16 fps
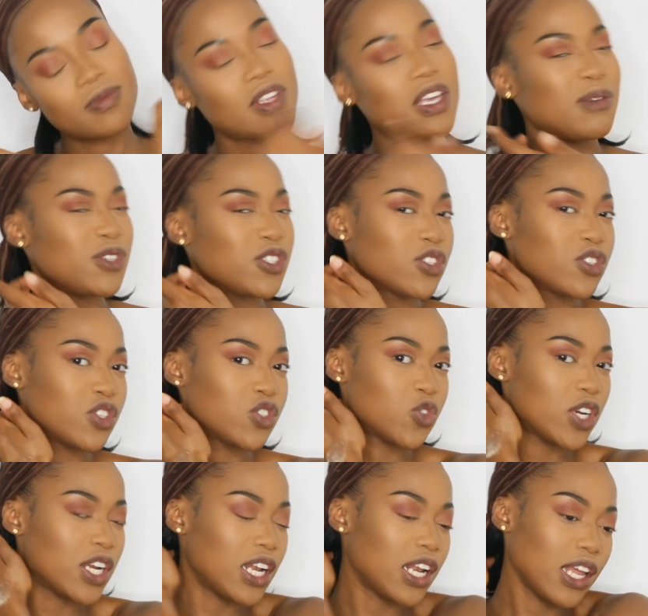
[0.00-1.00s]
I'm just going to draw
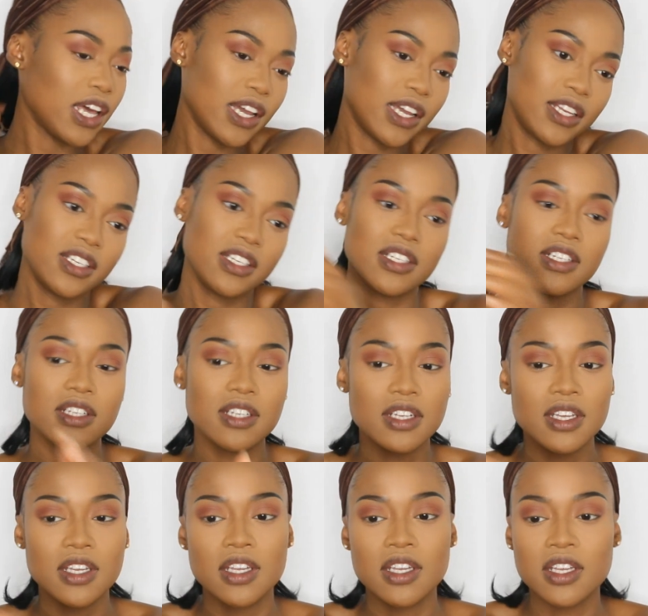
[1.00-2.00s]
a line,
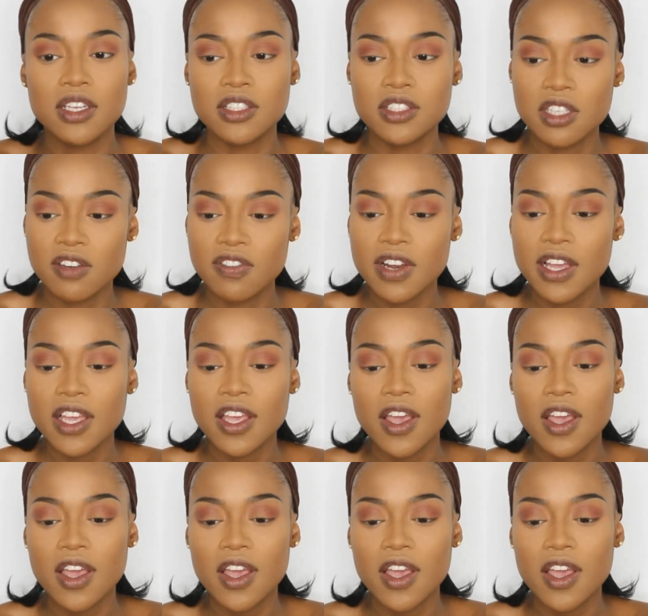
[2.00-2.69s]
sort of like,